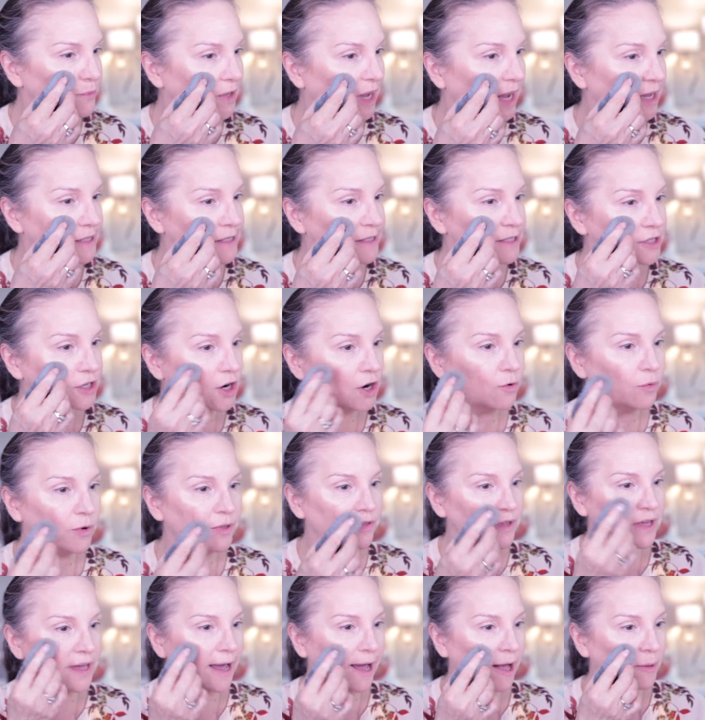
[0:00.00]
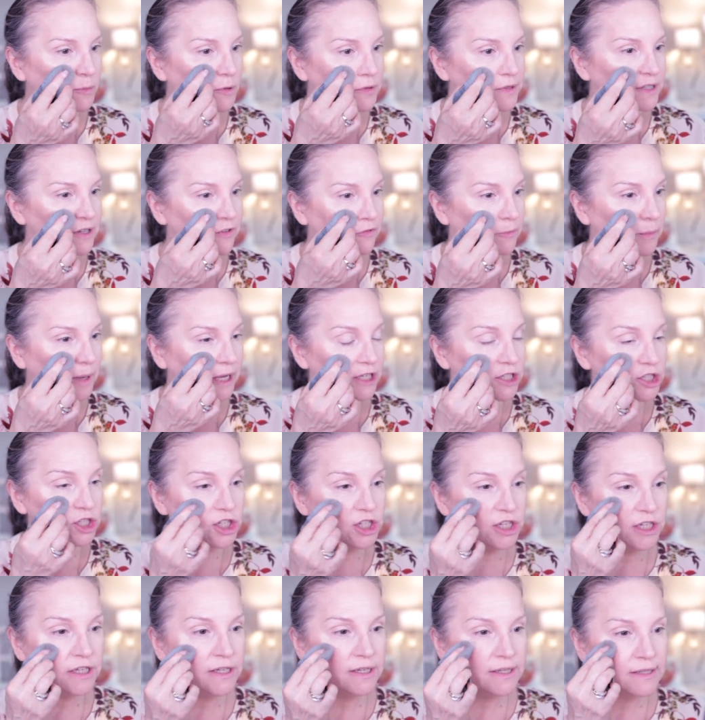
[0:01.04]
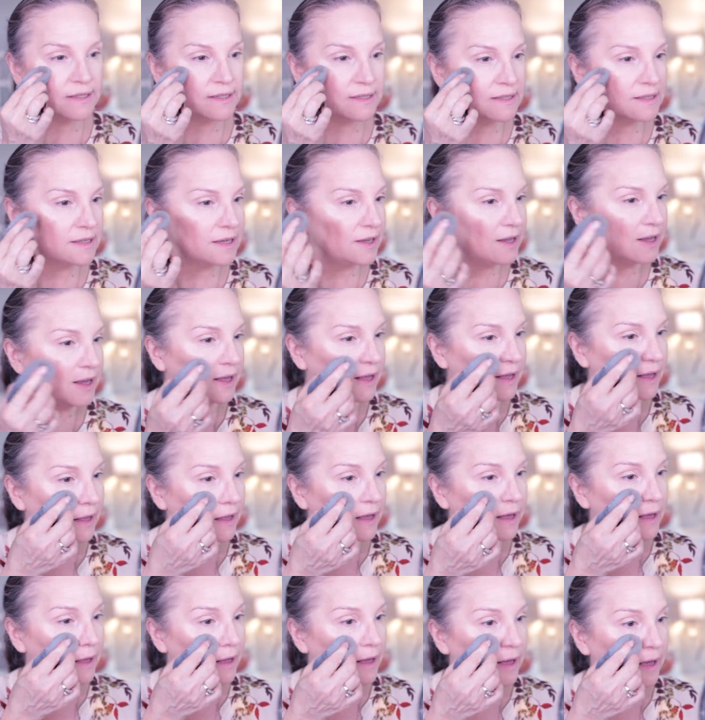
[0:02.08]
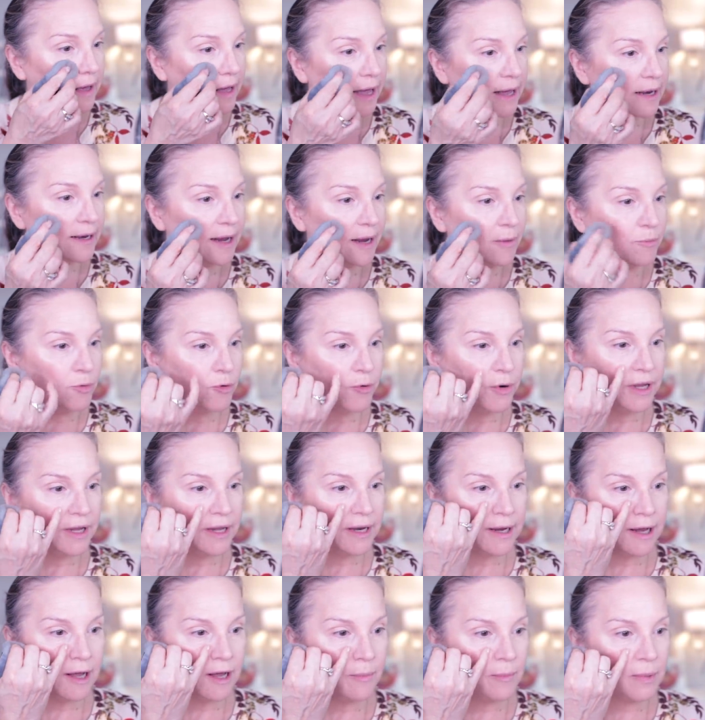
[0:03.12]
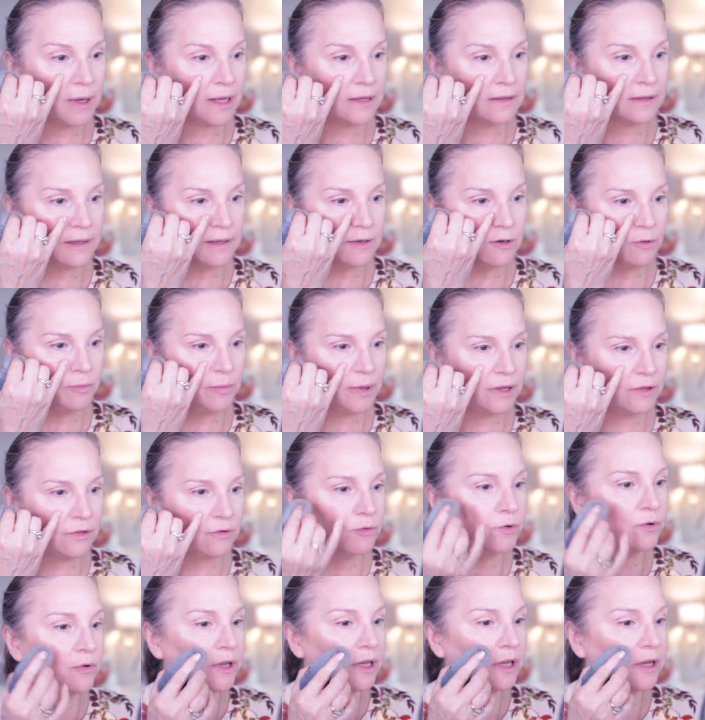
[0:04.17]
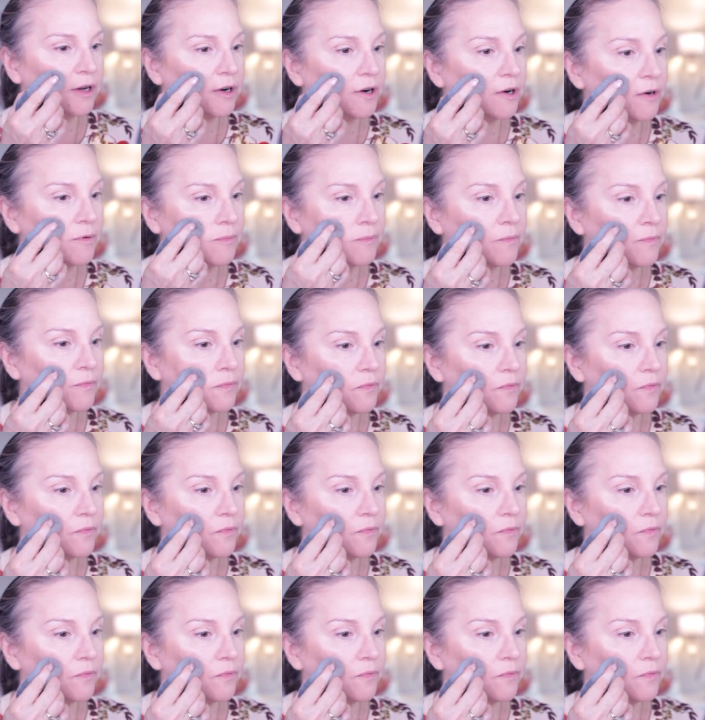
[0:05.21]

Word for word: I start with the apples of my cheeks and I bring it up a little bit through here